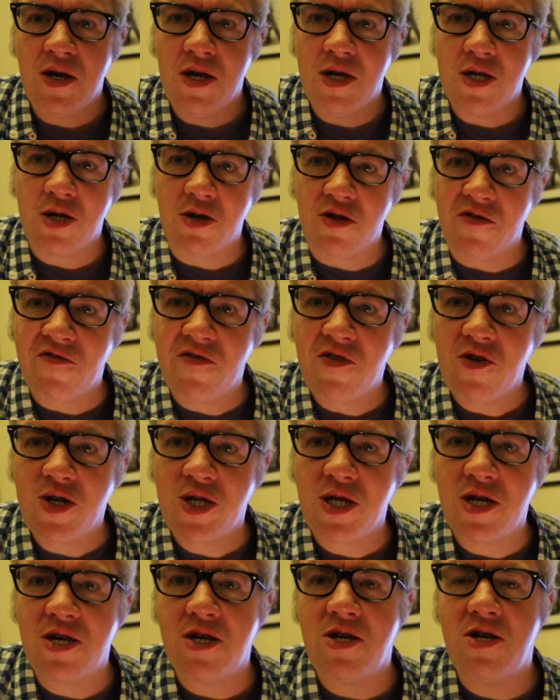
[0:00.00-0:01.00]
So the
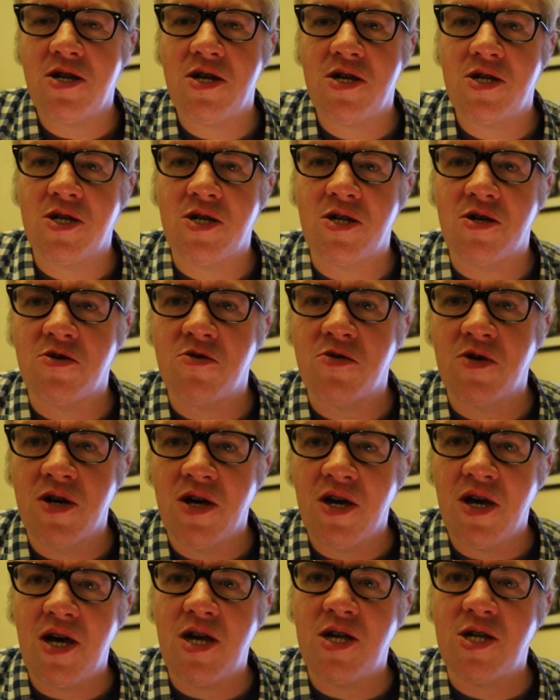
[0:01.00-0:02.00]
first thing you need to do
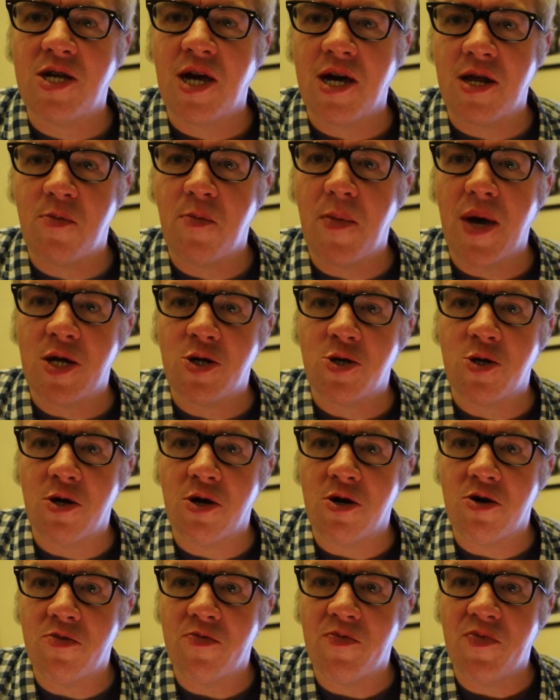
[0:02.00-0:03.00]
is get a
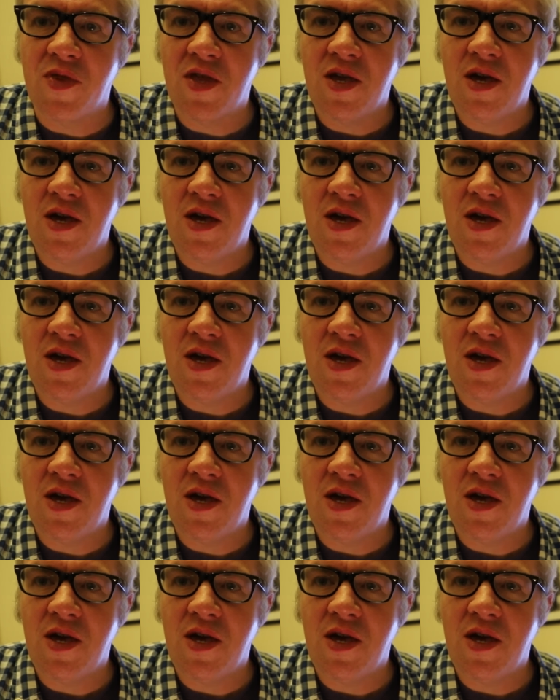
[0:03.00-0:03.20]
metronome,